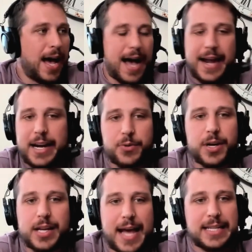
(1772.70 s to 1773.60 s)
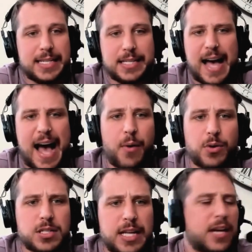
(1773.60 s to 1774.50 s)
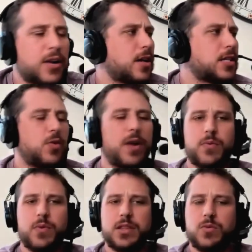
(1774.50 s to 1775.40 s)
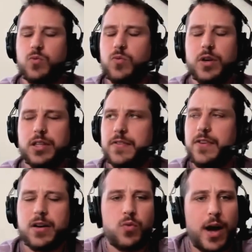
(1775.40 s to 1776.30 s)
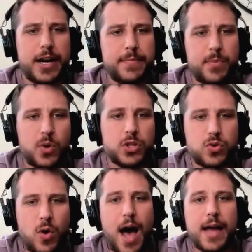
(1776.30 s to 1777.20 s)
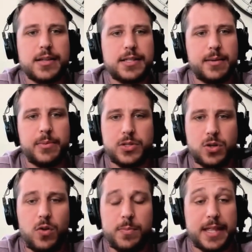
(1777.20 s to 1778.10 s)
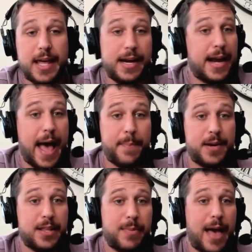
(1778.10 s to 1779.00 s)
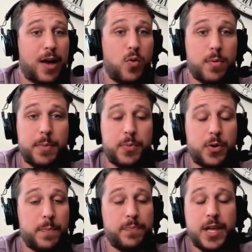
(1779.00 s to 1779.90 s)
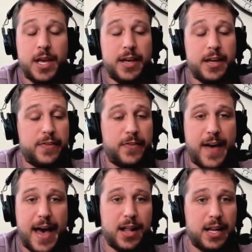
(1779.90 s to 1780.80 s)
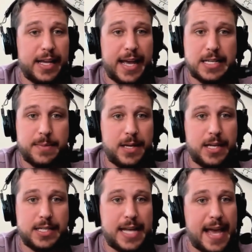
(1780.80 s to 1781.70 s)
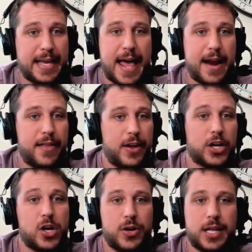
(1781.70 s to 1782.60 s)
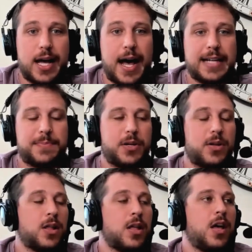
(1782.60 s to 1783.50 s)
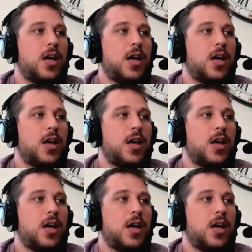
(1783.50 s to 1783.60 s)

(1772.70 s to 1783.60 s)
I didn't realize it till hours later. I was like, wait, what the fuck? Why didn't Boris squat? And someone told me that it happened in the back warm-up room, fell. He had to be taken out of there, go to the hospital.